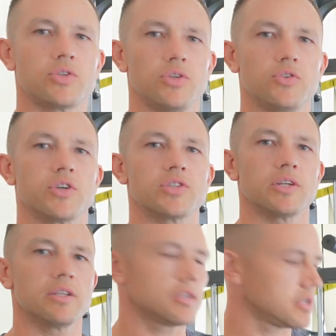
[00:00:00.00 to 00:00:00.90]
to
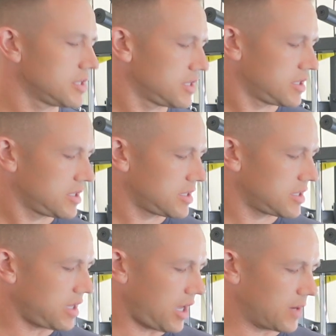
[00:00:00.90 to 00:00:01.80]
nutrition,
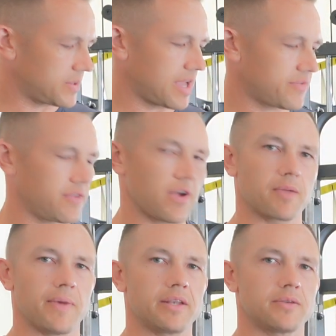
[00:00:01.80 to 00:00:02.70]
I would definitely
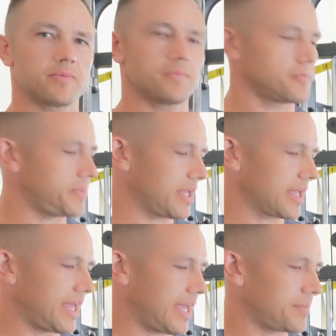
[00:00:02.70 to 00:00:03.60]
recommend being
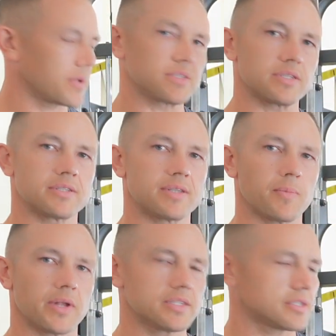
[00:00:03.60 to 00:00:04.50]
here because it's the
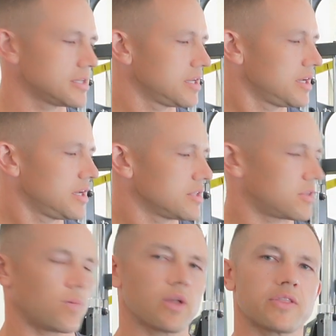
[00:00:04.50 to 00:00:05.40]
simplest.
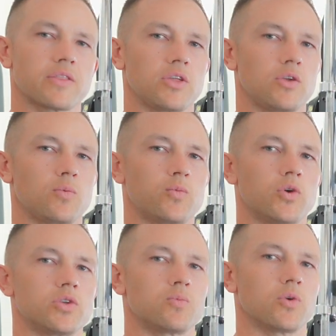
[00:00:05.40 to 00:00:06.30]
The one thing that you
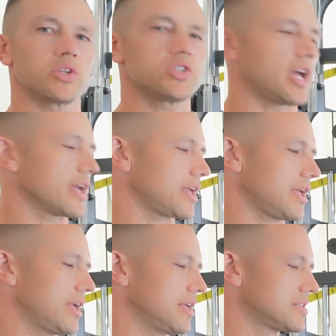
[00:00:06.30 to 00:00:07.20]
would want to check
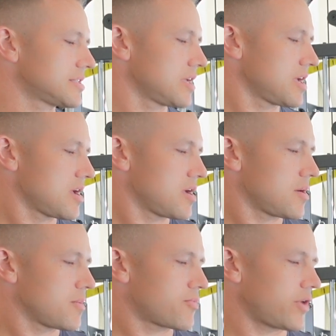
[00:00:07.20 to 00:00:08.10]
is
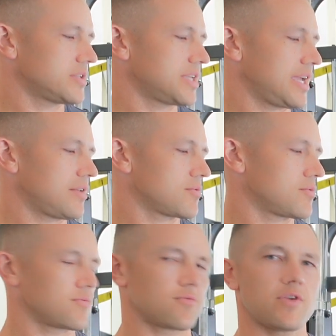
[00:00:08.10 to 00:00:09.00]

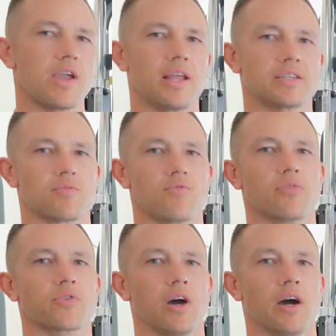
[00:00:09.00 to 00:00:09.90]
protein. Really is a
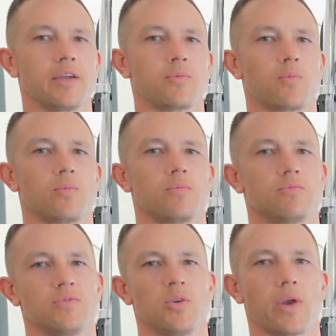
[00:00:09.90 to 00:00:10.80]
rough guide.
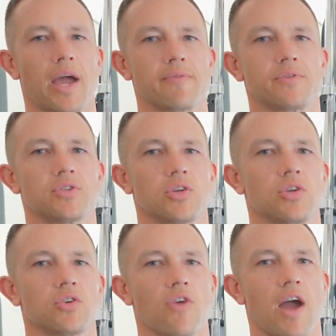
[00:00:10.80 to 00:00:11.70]
You want to aim for
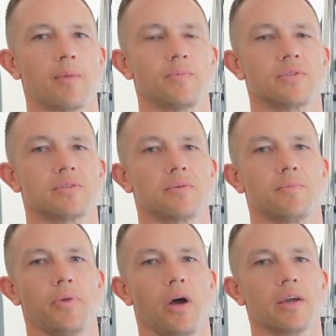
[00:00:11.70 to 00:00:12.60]
2 grams
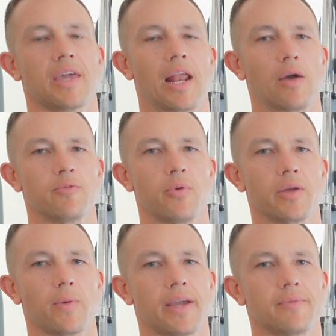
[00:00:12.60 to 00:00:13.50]
per kilo of
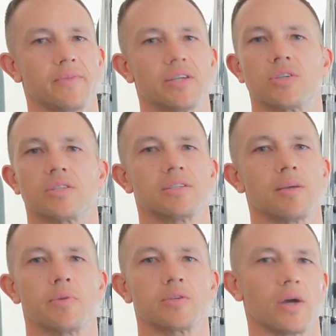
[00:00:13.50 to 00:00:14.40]
body weight. It's just the
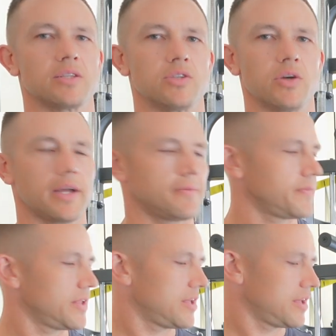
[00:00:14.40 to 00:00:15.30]
simplest way to do it.